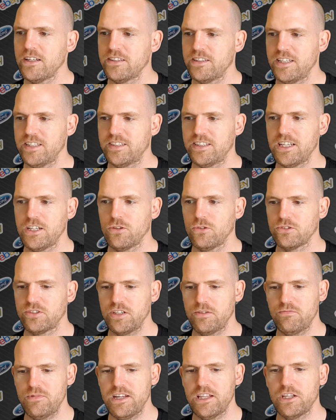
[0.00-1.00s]
This thing looks
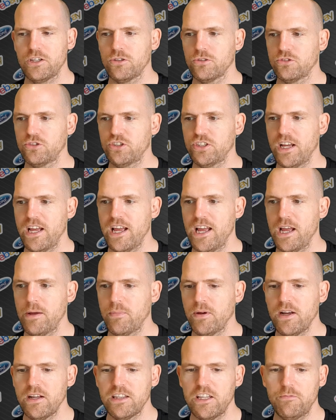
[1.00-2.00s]
in really good shape.
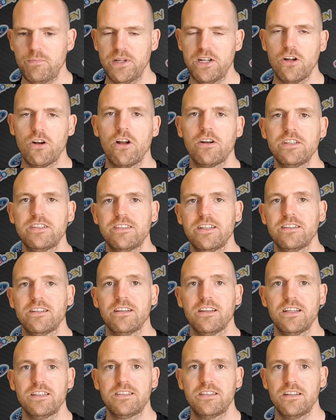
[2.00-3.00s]
They've been honest in the
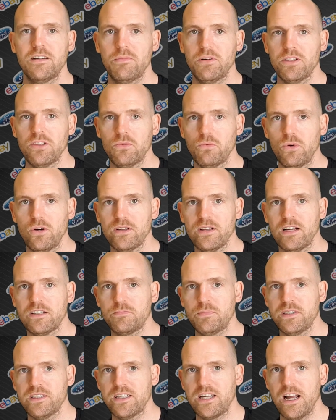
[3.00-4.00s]
listing about the work that's
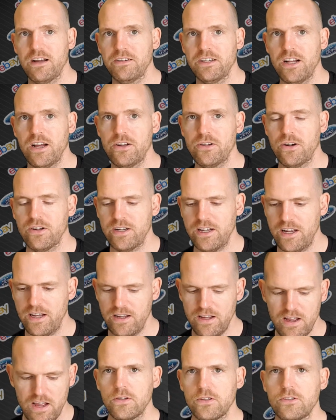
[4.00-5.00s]
been carried out on it.